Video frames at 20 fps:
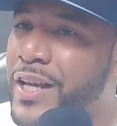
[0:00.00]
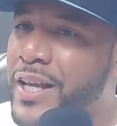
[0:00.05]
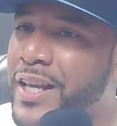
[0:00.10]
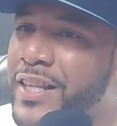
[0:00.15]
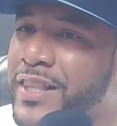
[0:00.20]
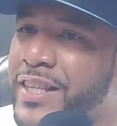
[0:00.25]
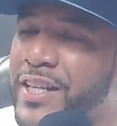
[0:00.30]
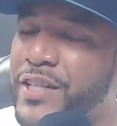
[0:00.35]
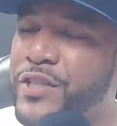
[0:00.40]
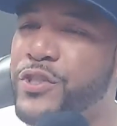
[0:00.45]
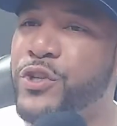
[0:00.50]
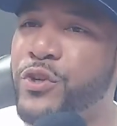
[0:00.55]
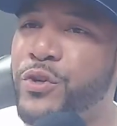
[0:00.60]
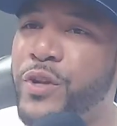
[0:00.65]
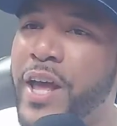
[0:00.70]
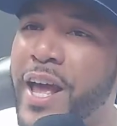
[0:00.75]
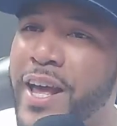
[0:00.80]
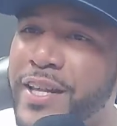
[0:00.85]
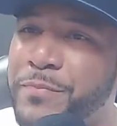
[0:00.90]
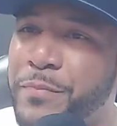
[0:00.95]
This dude
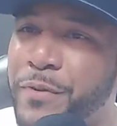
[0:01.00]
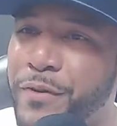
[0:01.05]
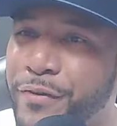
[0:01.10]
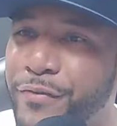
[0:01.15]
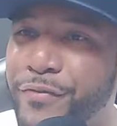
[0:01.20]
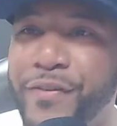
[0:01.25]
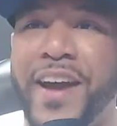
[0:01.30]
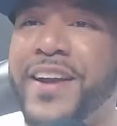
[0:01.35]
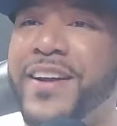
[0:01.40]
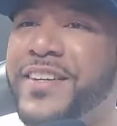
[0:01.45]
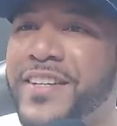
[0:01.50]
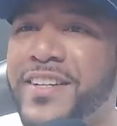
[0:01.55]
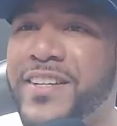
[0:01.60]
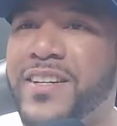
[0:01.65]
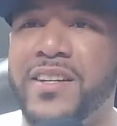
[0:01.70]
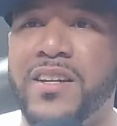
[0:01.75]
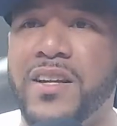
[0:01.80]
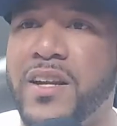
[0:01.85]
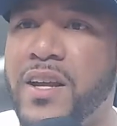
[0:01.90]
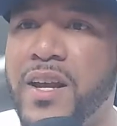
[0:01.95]
has perfected
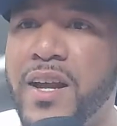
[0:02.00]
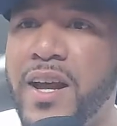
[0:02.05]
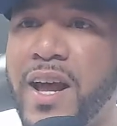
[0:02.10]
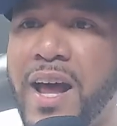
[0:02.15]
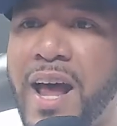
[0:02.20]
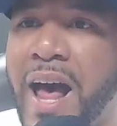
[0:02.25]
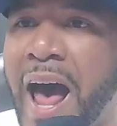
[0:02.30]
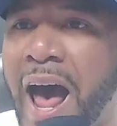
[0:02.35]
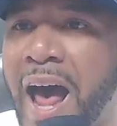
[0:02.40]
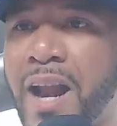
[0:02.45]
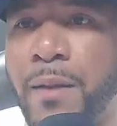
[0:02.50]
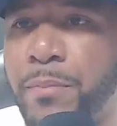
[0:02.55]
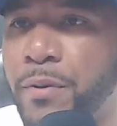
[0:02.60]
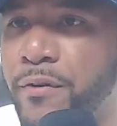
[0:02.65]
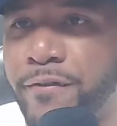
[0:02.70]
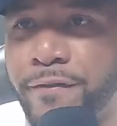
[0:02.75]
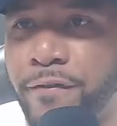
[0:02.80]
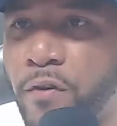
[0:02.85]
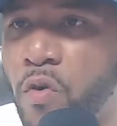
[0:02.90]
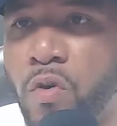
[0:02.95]
how to
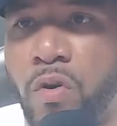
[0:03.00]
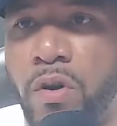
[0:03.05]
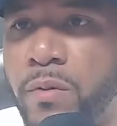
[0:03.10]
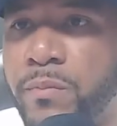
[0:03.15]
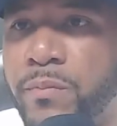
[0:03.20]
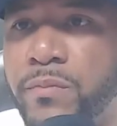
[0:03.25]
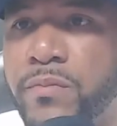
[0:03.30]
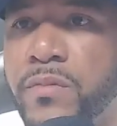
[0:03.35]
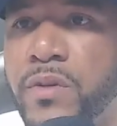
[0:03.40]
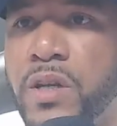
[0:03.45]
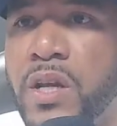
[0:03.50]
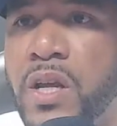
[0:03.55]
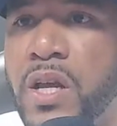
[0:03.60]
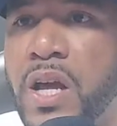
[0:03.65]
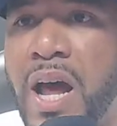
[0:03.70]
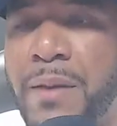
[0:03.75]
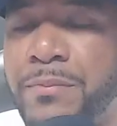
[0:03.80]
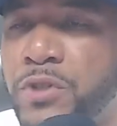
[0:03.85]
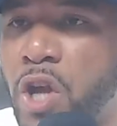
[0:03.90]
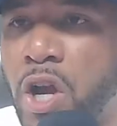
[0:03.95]
perform.
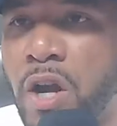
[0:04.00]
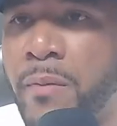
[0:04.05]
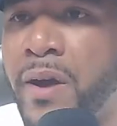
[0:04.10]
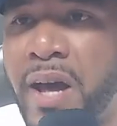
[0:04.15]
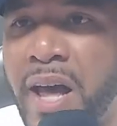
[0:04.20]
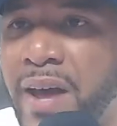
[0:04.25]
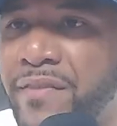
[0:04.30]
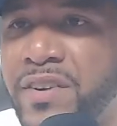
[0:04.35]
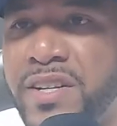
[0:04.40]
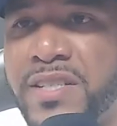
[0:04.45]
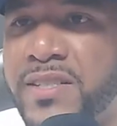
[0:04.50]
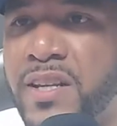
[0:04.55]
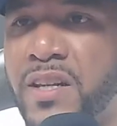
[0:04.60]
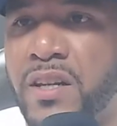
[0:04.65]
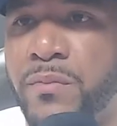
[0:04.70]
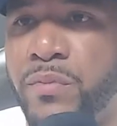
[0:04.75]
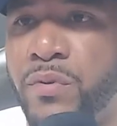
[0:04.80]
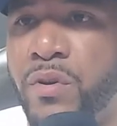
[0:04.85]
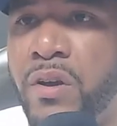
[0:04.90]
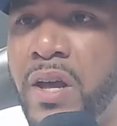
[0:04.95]
I'm talking about every
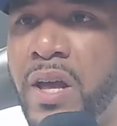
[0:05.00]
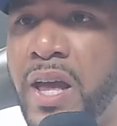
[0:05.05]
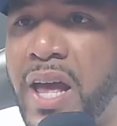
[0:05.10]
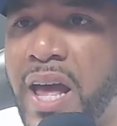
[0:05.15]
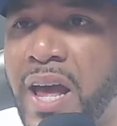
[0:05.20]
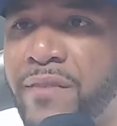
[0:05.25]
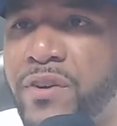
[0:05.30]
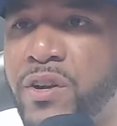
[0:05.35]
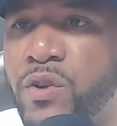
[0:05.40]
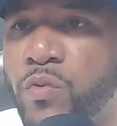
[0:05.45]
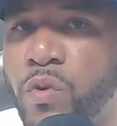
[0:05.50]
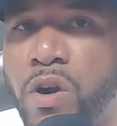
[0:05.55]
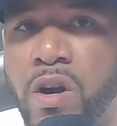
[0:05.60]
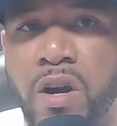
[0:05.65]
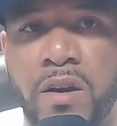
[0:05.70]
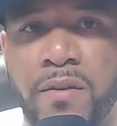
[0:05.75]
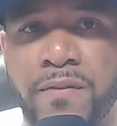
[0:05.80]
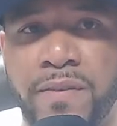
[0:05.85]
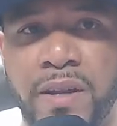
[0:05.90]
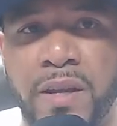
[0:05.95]
syllable, every
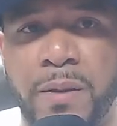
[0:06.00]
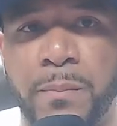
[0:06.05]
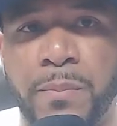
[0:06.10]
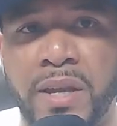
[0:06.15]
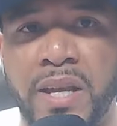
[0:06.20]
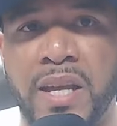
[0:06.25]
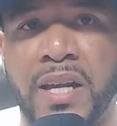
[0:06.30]
word being